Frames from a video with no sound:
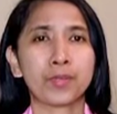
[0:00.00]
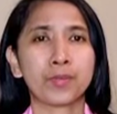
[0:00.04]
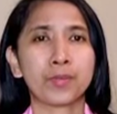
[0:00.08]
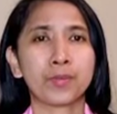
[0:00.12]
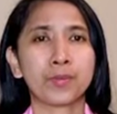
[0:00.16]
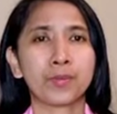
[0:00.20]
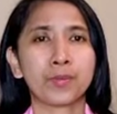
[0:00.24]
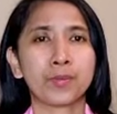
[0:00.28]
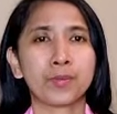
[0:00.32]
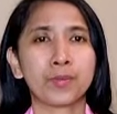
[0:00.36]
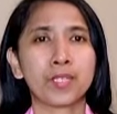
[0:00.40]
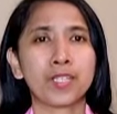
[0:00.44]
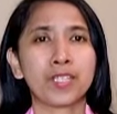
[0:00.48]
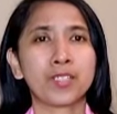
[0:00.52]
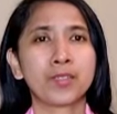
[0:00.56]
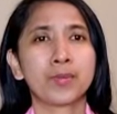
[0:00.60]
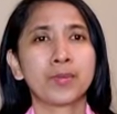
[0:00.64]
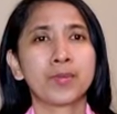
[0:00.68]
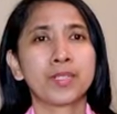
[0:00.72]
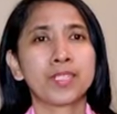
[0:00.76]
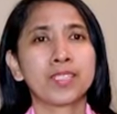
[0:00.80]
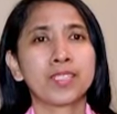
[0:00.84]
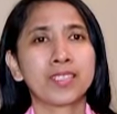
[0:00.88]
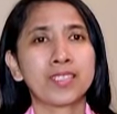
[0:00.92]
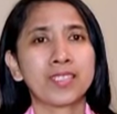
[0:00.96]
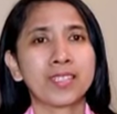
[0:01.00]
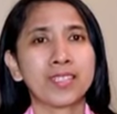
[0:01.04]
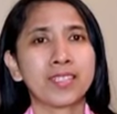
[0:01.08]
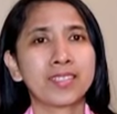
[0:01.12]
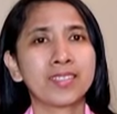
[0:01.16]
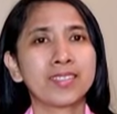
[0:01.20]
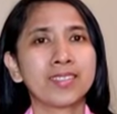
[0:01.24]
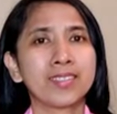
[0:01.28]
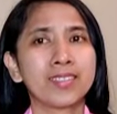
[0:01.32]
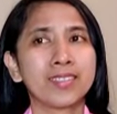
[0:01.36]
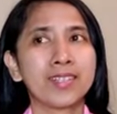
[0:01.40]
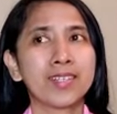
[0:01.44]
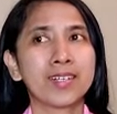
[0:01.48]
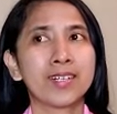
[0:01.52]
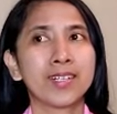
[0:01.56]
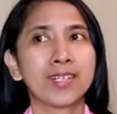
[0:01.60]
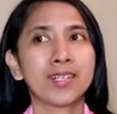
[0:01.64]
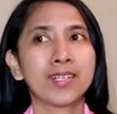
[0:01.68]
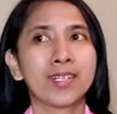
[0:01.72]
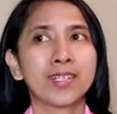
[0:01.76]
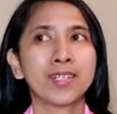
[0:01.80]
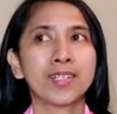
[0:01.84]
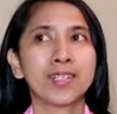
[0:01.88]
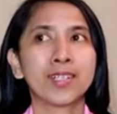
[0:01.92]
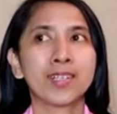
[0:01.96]
So it was
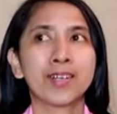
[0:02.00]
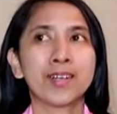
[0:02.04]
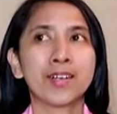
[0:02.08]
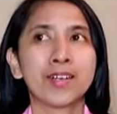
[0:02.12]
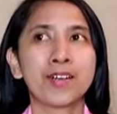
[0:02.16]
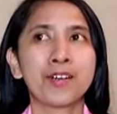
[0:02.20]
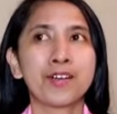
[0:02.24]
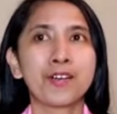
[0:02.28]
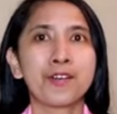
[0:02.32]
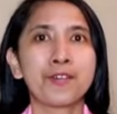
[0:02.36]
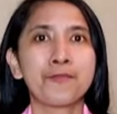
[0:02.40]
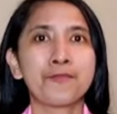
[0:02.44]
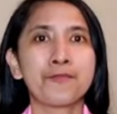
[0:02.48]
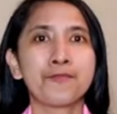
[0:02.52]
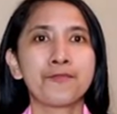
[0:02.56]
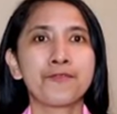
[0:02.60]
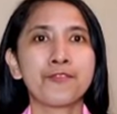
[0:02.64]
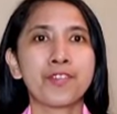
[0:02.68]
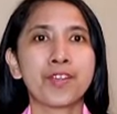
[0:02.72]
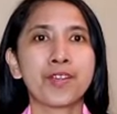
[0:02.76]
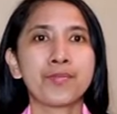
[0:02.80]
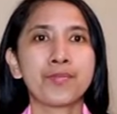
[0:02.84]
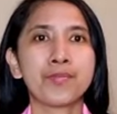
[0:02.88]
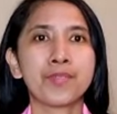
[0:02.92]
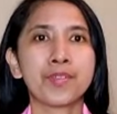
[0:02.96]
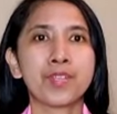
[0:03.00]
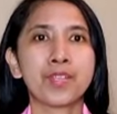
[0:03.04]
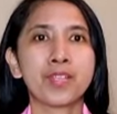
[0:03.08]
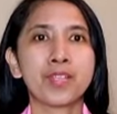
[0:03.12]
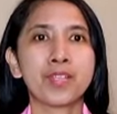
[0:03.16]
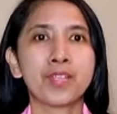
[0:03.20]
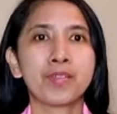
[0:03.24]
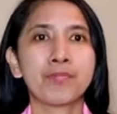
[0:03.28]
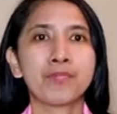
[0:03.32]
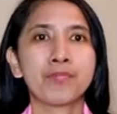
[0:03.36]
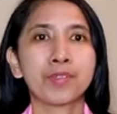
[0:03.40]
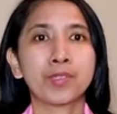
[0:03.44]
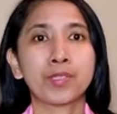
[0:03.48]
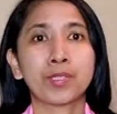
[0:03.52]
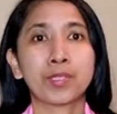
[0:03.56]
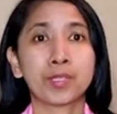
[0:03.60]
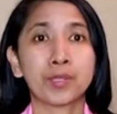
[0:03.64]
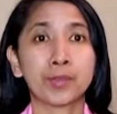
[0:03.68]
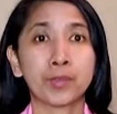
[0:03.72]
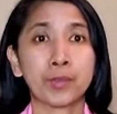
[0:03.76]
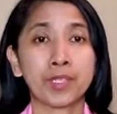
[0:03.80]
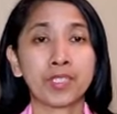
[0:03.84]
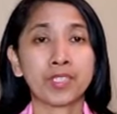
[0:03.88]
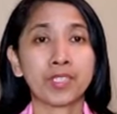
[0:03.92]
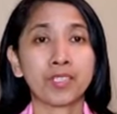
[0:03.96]
kinda very
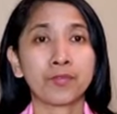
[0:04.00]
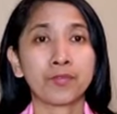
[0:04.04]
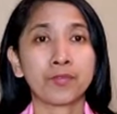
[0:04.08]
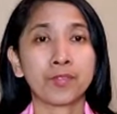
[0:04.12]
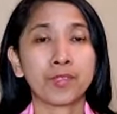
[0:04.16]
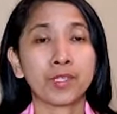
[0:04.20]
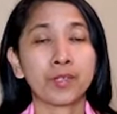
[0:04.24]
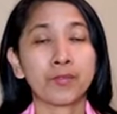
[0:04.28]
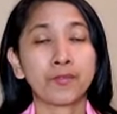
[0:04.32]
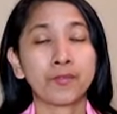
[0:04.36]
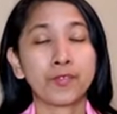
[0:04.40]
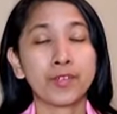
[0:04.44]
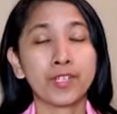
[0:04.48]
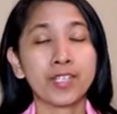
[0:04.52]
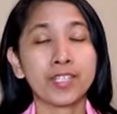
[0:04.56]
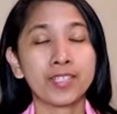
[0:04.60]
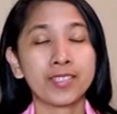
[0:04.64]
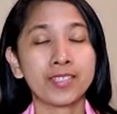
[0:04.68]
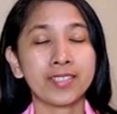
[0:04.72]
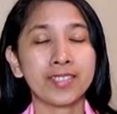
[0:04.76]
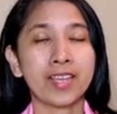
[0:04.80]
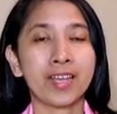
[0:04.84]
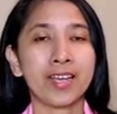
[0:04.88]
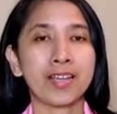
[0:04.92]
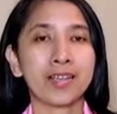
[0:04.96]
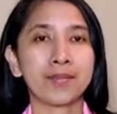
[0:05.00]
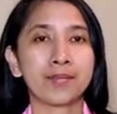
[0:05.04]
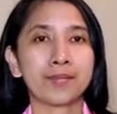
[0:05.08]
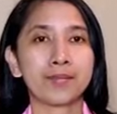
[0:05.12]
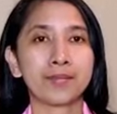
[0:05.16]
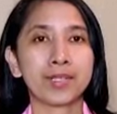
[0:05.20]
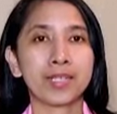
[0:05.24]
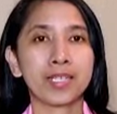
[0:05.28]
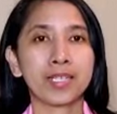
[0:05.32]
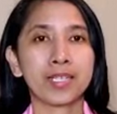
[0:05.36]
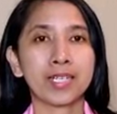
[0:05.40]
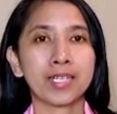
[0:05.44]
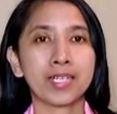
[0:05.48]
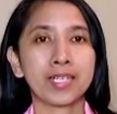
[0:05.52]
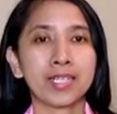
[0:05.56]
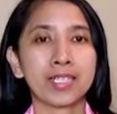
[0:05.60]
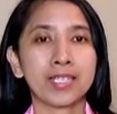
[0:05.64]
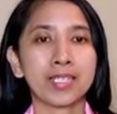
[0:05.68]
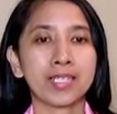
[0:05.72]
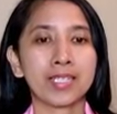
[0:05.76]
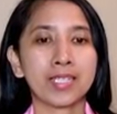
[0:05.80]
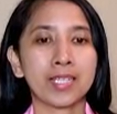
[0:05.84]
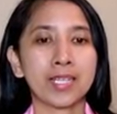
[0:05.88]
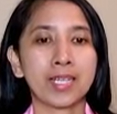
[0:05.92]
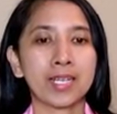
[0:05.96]
frustrating for the first time,
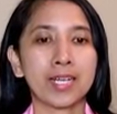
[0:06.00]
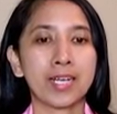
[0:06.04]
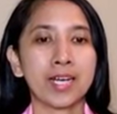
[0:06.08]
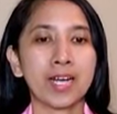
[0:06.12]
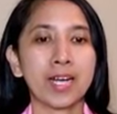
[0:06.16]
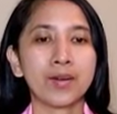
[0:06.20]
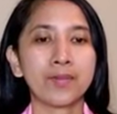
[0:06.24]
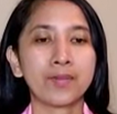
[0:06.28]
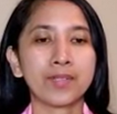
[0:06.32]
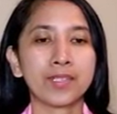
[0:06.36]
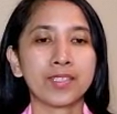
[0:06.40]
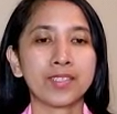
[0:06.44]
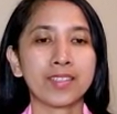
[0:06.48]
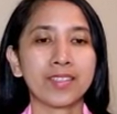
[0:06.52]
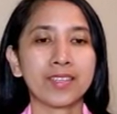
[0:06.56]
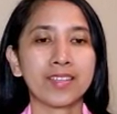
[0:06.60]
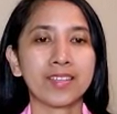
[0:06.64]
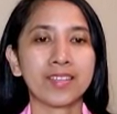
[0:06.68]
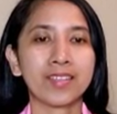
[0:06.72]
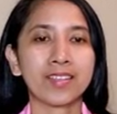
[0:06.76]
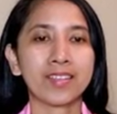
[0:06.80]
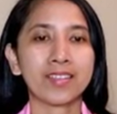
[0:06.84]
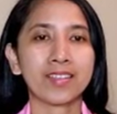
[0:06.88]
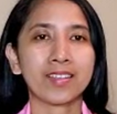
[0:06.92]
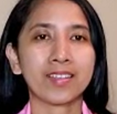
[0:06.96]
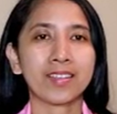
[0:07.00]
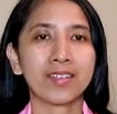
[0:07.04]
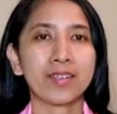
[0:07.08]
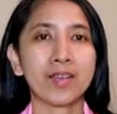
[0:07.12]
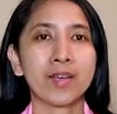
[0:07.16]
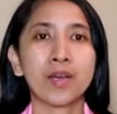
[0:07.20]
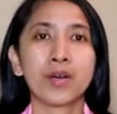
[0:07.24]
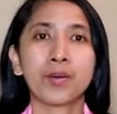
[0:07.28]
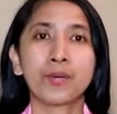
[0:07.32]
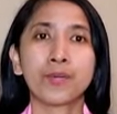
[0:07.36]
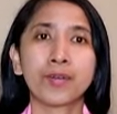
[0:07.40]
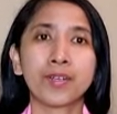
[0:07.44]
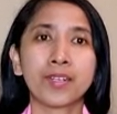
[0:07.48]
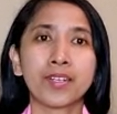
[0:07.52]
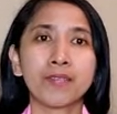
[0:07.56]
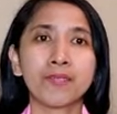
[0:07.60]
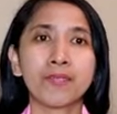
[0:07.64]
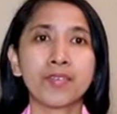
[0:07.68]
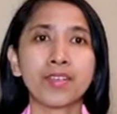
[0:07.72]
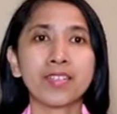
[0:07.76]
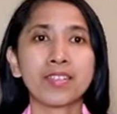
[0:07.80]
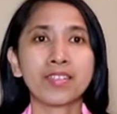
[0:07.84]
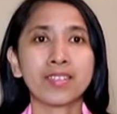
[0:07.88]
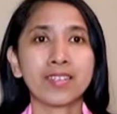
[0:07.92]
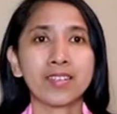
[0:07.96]
because I was thinking that what
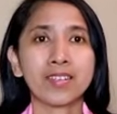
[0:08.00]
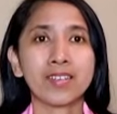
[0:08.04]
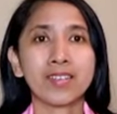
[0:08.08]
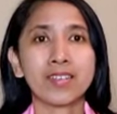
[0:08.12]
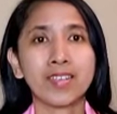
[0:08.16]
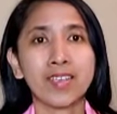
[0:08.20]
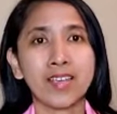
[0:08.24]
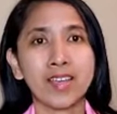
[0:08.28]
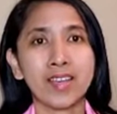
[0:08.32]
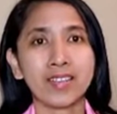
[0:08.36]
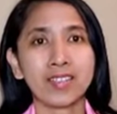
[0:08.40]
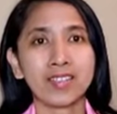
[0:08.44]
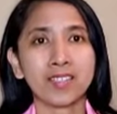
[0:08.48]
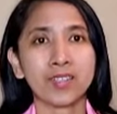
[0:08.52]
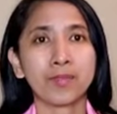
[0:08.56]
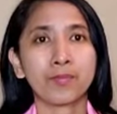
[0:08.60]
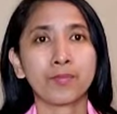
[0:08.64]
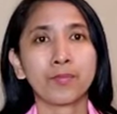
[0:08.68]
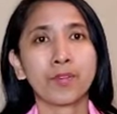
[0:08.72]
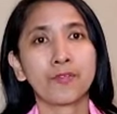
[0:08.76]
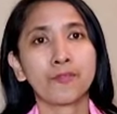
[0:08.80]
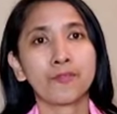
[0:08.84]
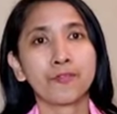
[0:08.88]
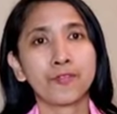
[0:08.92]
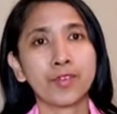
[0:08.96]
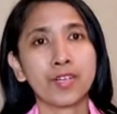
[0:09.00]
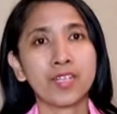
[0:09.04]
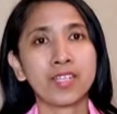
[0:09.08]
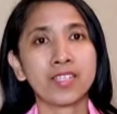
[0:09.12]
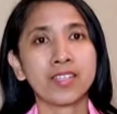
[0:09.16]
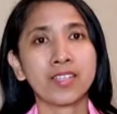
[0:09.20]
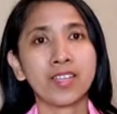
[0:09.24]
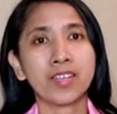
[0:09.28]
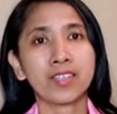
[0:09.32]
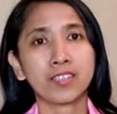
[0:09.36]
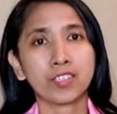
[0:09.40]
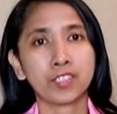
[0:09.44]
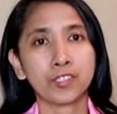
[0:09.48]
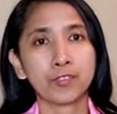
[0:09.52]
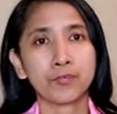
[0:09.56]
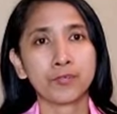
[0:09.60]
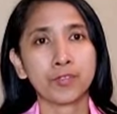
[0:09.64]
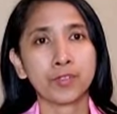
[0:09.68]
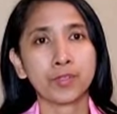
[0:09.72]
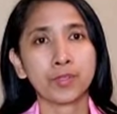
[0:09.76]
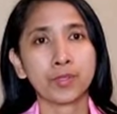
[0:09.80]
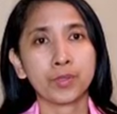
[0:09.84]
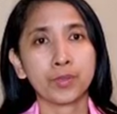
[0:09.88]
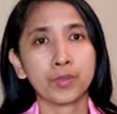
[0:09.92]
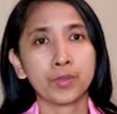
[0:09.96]
if I said yes on my first
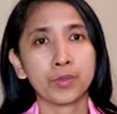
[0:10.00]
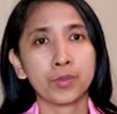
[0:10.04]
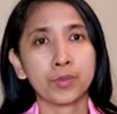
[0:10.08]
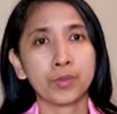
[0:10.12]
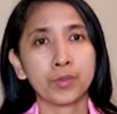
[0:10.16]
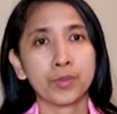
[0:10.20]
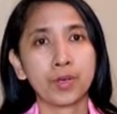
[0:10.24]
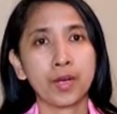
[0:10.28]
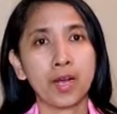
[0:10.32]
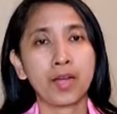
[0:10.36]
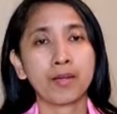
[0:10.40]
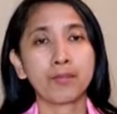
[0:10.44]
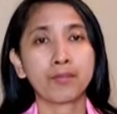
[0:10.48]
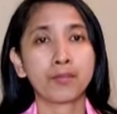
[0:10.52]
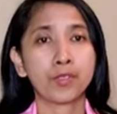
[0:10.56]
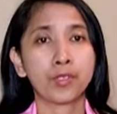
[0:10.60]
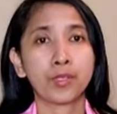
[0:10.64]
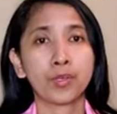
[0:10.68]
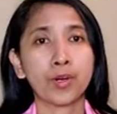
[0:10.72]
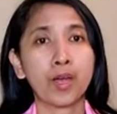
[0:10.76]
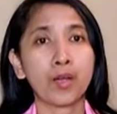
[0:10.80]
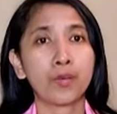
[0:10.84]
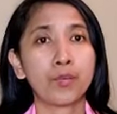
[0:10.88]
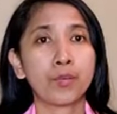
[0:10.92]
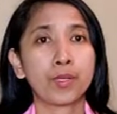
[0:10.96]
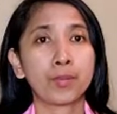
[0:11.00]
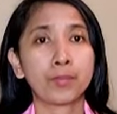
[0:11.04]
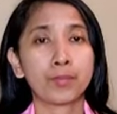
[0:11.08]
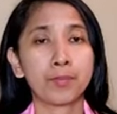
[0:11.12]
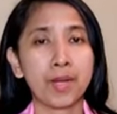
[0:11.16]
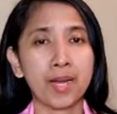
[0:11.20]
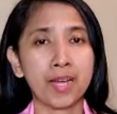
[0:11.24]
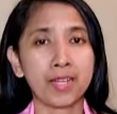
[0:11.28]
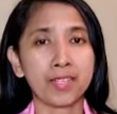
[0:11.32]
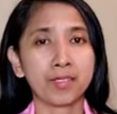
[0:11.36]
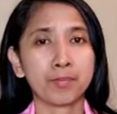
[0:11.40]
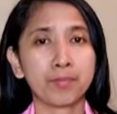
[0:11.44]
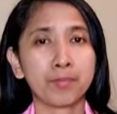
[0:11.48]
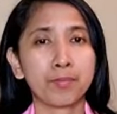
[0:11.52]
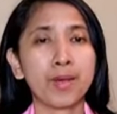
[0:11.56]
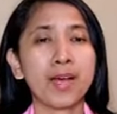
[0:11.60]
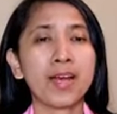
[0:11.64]
interview, so I'm sure I will pass.